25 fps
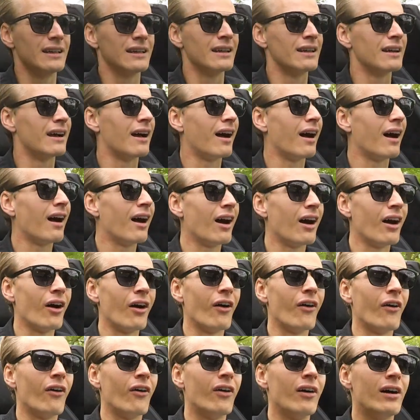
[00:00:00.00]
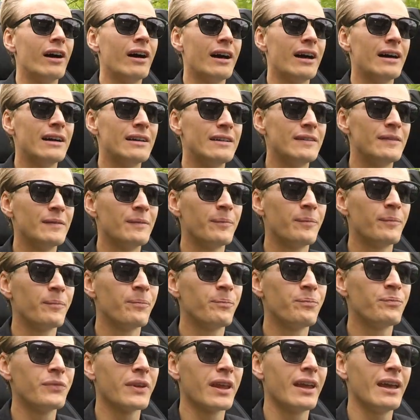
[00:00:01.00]
Oh,
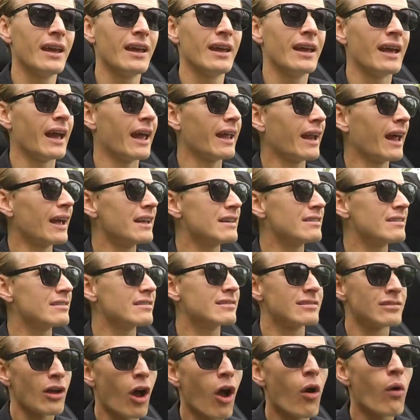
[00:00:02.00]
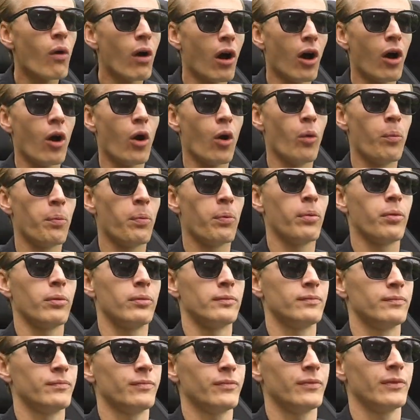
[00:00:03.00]
and I so hope
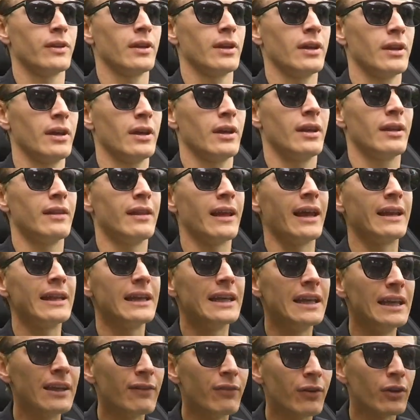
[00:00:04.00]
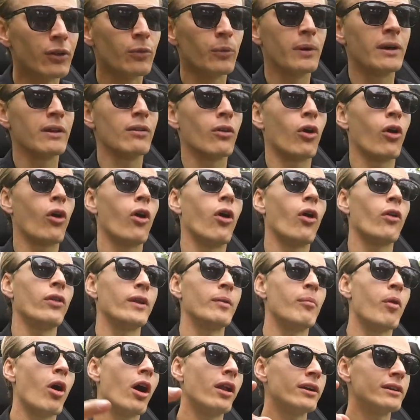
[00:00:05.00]
that even with all the
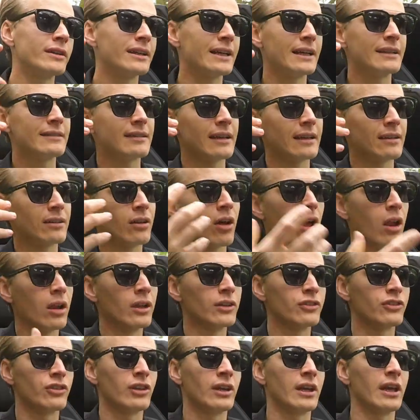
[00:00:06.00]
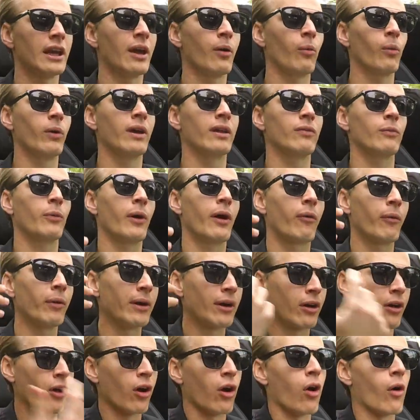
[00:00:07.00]
modern day technology and with where we're
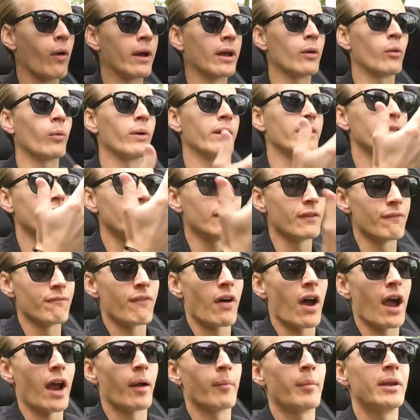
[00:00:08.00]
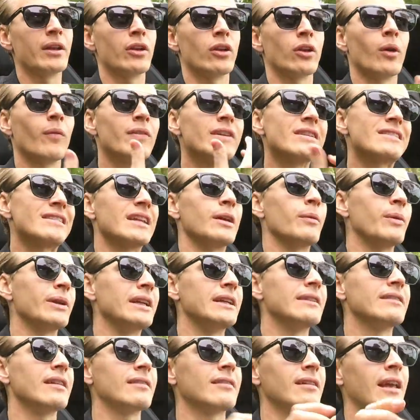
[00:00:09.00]
going with the environment, and obviously we
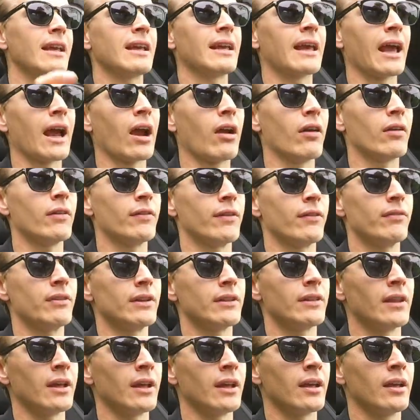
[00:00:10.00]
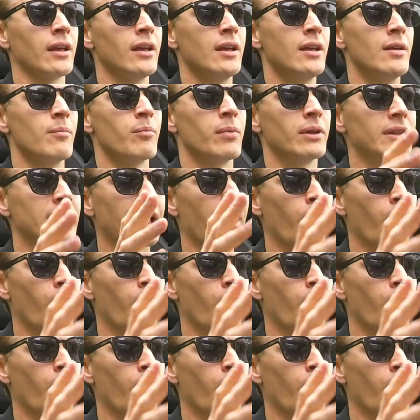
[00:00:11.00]
need to take care of everything, but that